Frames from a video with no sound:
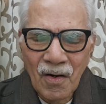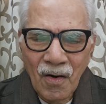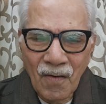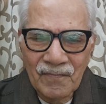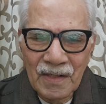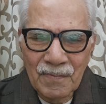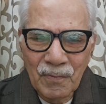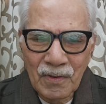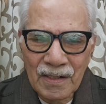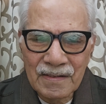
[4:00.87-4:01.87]
of that
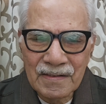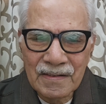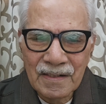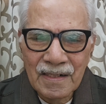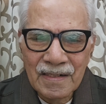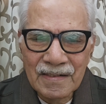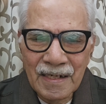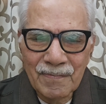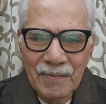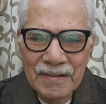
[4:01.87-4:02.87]
product,
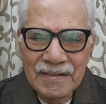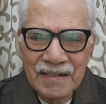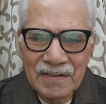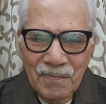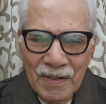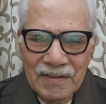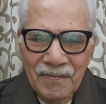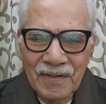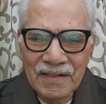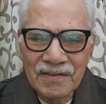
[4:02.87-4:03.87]
that means the
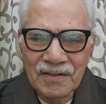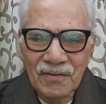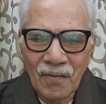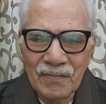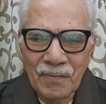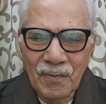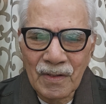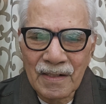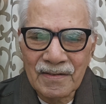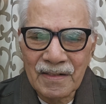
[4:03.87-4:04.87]
specifications of the
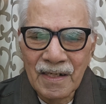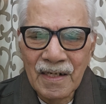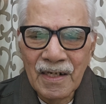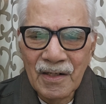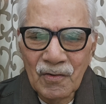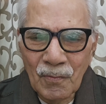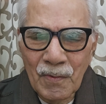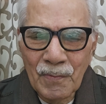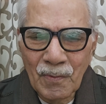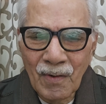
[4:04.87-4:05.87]
products to be
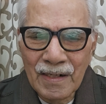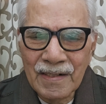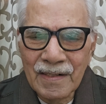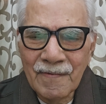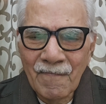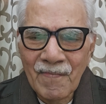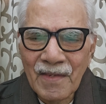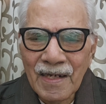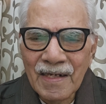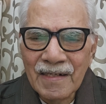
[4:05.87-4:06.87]
provided,
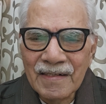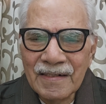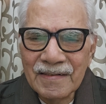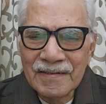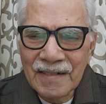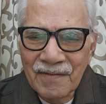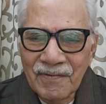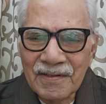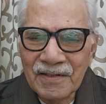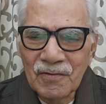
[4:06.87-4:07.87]
the
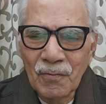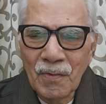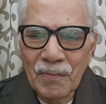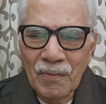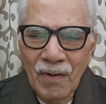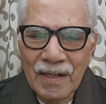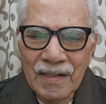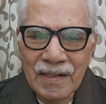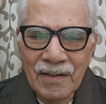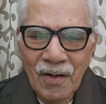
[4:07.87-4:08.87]
services to be
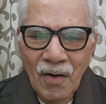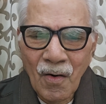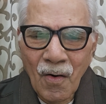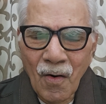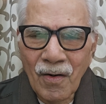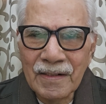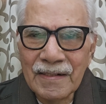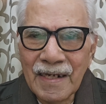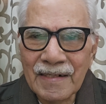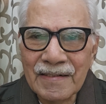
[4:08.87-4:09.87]
provided, or
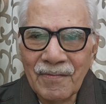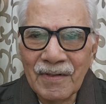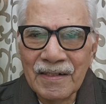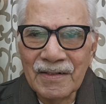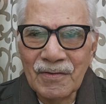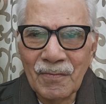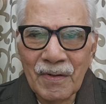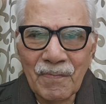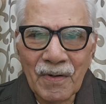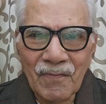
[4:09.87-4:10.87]
the activities to be
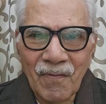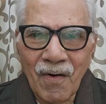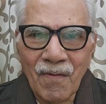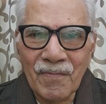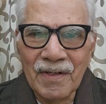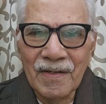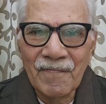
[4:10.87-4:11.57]
performed.